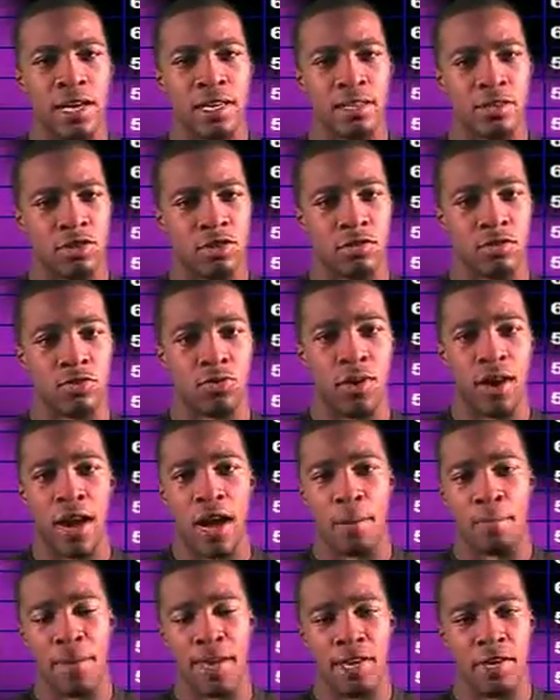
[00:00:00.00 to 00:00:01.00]

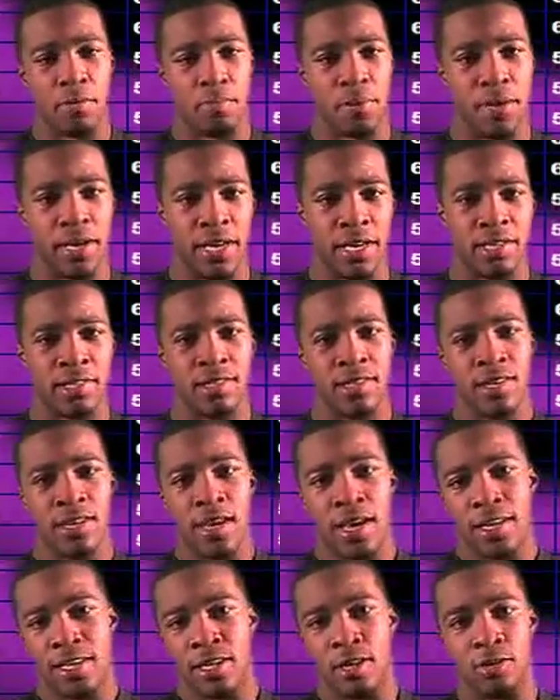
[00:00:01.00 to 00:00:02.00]
Subscribe, make your picks.
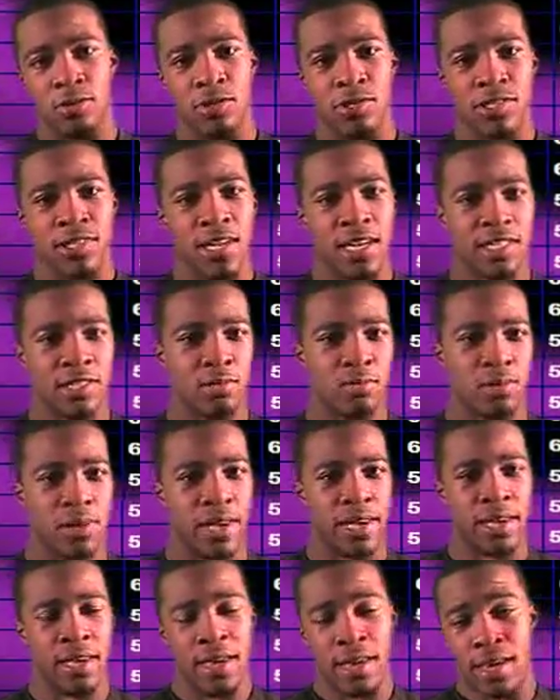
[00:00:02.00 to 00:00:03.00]
Told you it's not too
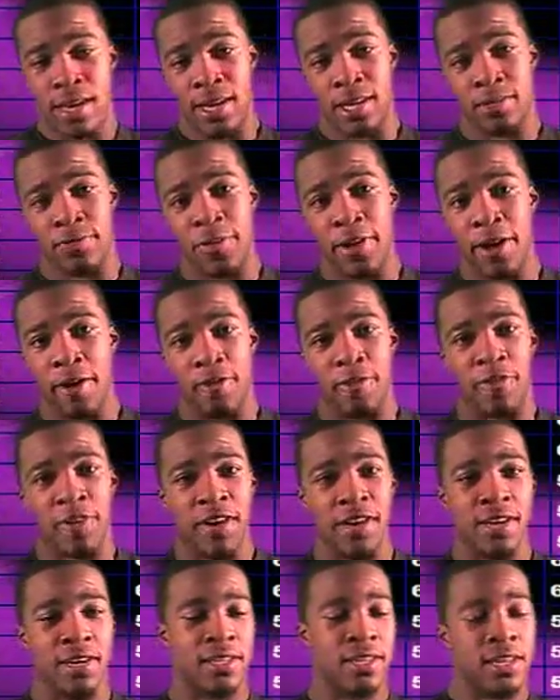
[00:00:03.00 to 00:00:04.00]
late. It's very
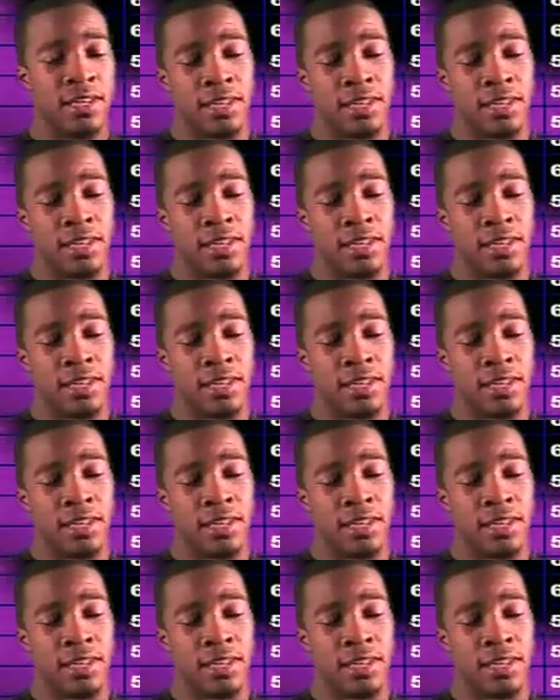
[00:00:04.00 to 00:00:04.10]
fun.